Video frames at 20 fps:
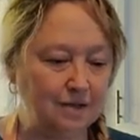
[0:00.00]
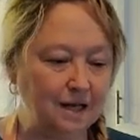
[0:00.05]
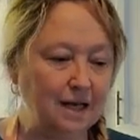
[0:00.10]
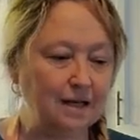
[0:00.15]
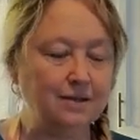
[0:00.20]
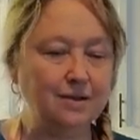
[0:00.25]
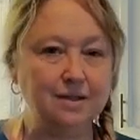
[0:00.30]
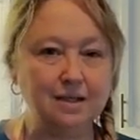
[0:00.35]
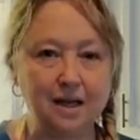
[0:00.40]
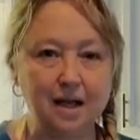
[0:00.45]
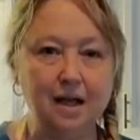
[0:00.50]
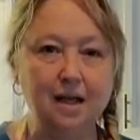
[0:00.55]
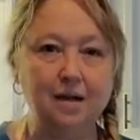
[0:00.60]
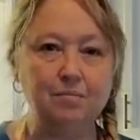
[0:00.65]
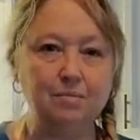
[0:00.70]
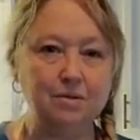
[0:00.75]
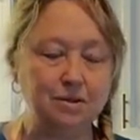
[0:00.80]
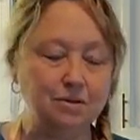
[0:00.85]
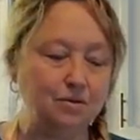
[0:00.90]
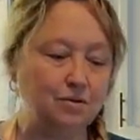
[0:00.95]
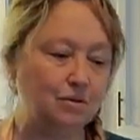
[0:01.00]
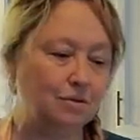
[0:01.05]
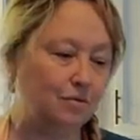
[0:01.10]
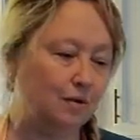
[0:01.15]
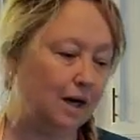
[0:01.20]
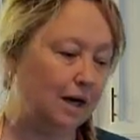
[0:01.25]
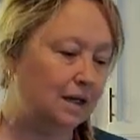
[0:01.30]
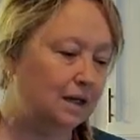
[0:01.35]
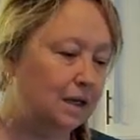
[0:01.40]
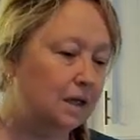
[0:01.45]
take the time to do it
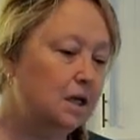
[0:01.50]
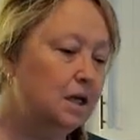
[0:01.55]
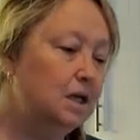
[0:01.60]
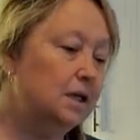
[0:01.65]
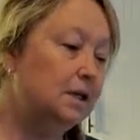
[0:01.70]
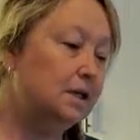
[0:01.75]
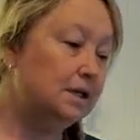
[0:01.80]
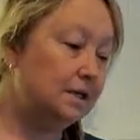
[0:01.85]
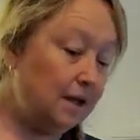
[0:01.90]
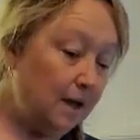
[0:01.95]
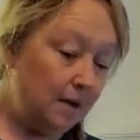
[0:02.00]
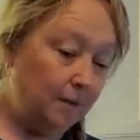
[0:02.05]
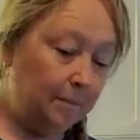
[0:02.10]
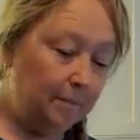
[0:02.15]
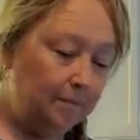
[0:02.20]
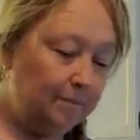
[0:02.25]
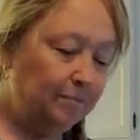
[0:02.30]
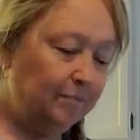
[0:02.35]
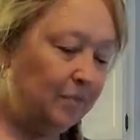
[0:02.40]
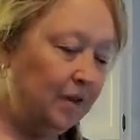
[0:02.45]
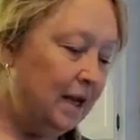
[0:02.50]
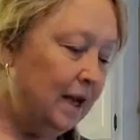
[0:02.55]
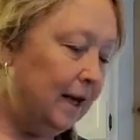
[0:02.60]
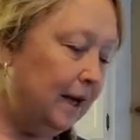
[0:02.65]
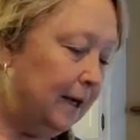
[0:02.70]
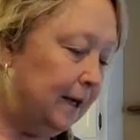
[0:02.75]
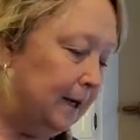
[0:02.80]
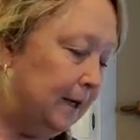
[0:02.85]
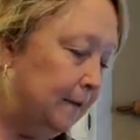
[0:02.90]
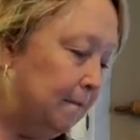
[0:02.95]
right. So,
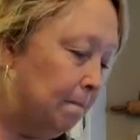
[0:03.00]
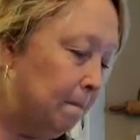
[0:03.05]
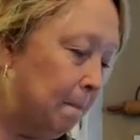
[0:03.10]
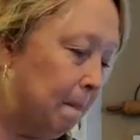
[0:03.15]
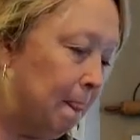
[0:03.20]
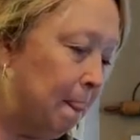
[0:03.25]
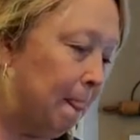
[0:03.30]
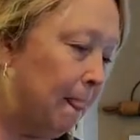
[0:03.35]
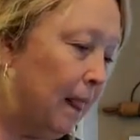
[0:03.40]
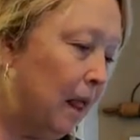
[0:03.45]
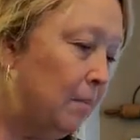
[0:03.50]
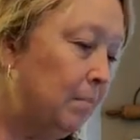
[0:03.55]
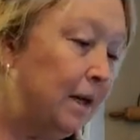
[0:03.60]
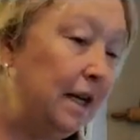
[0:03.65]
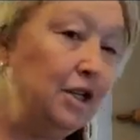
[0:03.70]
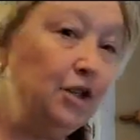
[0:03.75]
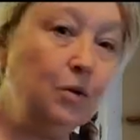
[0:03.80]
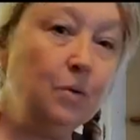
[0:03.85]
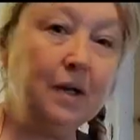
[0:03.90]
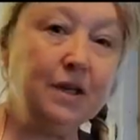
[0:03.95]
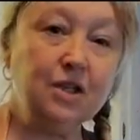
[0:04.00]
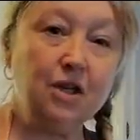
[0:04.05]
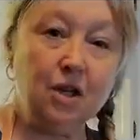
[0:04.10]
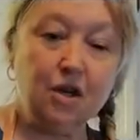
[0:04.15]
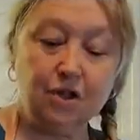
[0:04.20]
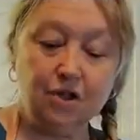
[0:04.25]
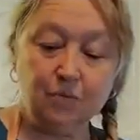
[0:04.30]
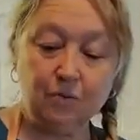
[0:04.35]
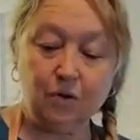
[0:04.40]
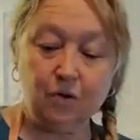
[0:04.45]
but I do want to
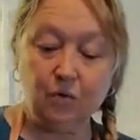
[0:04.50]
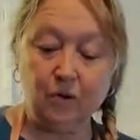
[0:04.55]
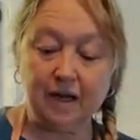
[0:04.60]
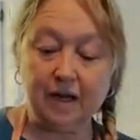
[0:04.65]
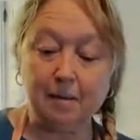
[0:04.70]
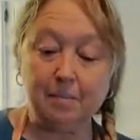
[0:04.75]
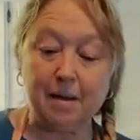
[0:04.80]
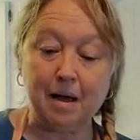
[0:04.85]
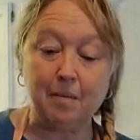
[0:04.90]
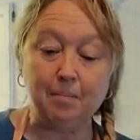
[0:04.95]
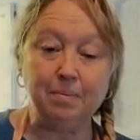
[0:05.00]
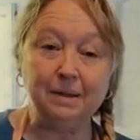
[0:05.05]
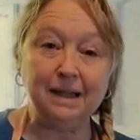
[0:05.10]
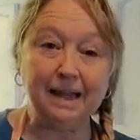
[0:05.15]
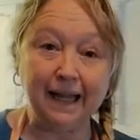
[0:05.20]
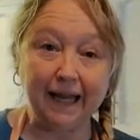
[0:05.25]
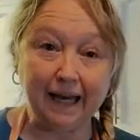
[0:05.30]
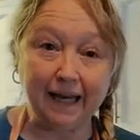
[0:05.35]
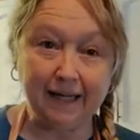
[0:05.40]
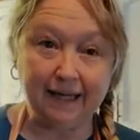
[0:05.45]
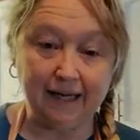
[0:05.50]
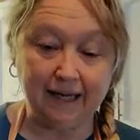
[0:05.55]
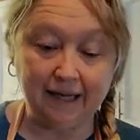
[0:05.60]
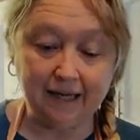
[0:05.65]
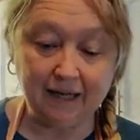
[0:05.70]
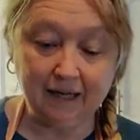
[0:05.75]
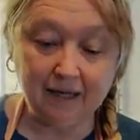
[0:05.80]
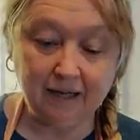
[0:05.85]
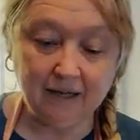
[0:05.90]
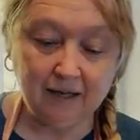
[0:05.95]
talk to you real quick about
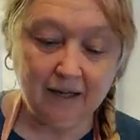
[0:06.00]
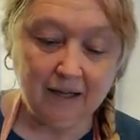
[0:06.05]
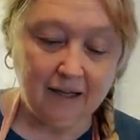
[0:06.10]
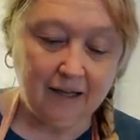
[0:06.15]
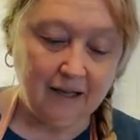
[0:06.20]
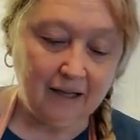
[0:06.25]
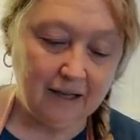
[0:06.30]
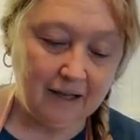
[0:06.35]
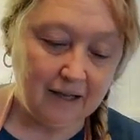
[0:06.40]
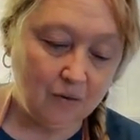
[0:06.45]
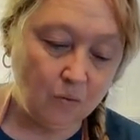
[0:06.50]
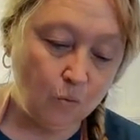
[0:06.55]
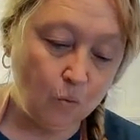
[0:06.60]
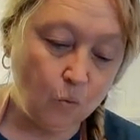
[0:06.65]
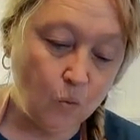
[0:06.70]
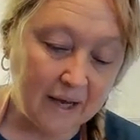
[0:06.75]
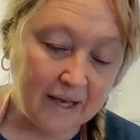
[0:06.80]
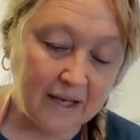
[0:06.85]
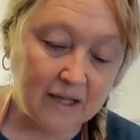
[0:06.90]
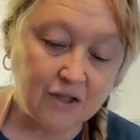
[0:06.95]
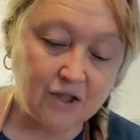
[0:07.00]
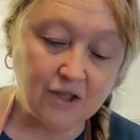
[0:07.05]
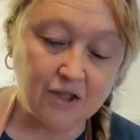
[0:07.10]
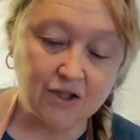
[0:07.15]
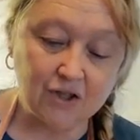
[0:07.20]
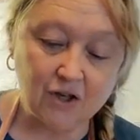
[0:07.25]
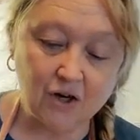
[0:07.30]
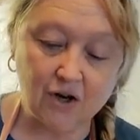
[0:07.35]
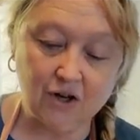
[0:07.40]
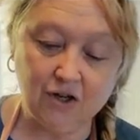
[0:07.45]
planning when to
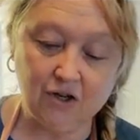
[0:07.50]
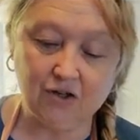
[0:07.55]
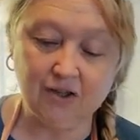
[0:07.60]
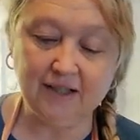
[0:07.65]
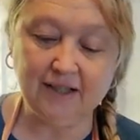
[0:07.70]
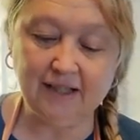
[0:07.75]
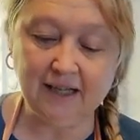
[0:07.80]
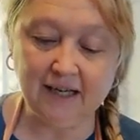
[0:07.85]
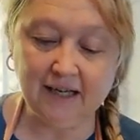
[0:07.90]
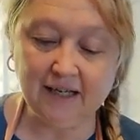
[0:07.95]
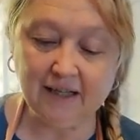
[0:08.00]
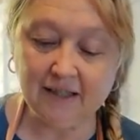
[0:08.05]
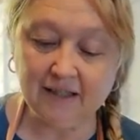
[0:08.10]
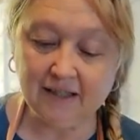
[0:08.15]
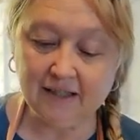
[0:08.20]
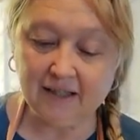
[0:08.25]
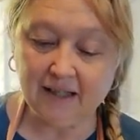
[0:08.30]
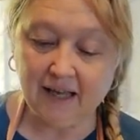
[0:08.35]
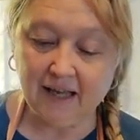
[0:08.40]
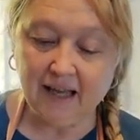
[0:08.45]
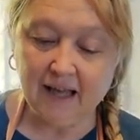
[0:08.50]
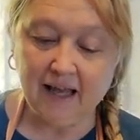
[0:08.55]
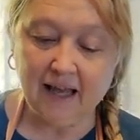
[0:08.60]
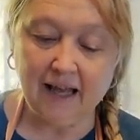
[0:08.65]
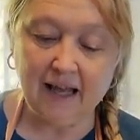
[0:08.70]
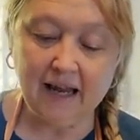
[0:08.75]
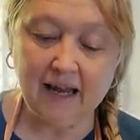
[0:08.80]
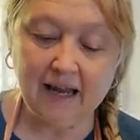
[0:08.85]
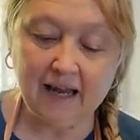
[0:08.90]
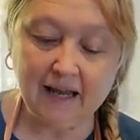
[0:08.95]
start your seeds
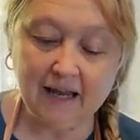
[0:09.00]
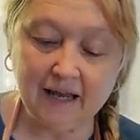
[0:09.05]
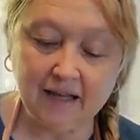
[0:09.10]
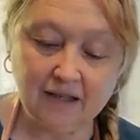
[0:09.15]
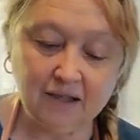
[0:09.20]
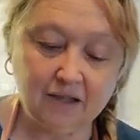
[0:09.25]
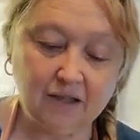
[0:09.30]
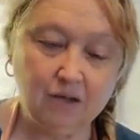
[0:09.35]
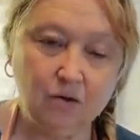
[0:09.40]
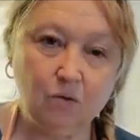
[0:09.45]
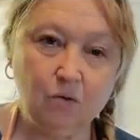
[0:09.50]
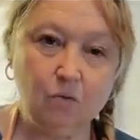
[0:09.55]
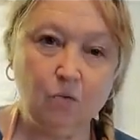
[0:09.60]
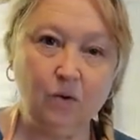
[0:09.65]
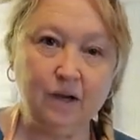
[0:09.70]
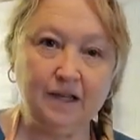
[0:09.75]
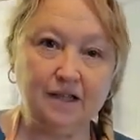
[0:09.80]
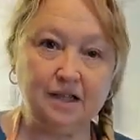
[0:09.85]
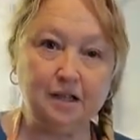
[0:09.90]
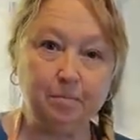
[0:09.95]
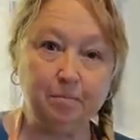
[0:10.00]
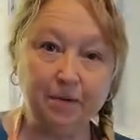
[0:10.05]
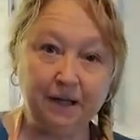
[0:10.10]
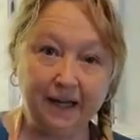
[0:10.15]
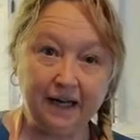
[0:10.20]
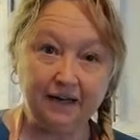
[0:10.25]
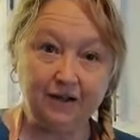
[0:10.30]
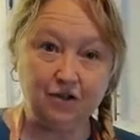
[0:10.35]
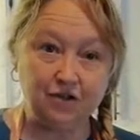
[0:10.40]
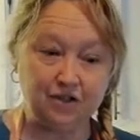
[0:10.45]
and when to
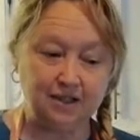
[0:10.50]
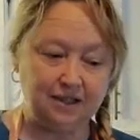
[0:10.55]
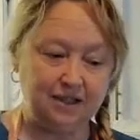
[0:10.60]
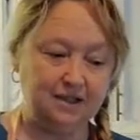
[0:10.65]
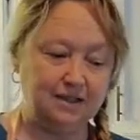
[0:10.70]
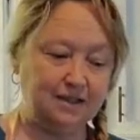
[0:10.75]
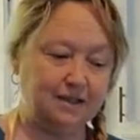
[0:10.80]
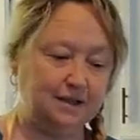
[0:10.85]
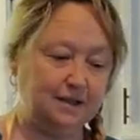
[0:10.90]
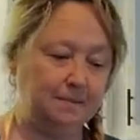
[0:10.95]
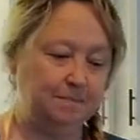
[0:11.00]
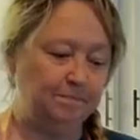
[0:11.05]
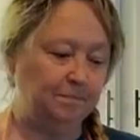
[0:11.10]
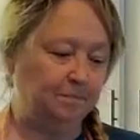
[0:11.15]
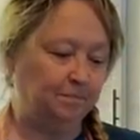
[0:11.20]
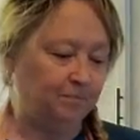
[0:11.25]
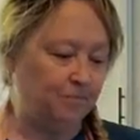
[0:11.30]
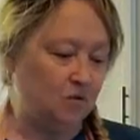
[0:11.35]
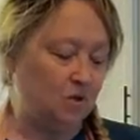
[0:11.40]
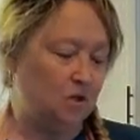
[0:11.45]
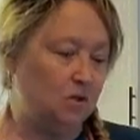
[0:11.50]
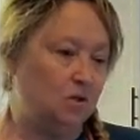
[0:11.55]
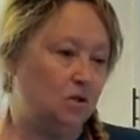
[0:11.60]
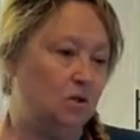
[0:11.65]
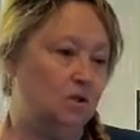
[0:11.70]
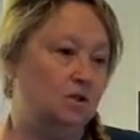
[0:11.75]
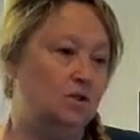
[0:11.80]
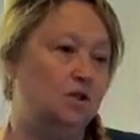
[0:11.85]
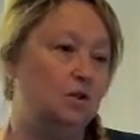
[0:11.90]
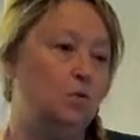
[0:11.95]
plant your seeds.
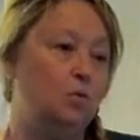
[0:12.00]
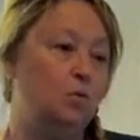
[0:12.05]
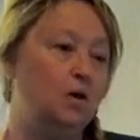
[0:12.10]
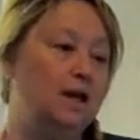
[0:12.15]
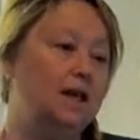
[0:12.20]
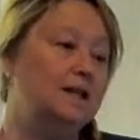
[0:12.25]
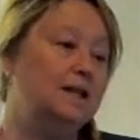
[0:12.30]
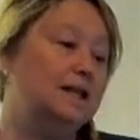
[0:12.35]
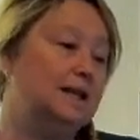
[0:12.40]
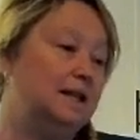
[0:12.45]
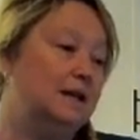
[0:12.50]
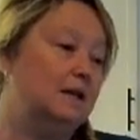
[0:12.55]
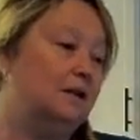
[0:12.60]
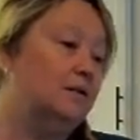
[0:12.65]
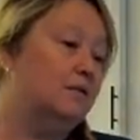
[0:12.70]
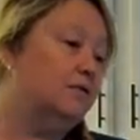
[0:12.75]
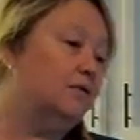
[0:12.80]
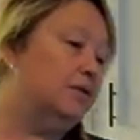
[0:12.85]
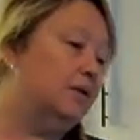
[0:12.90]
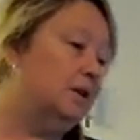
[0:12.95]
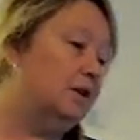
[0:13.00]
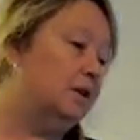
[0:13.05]
So we live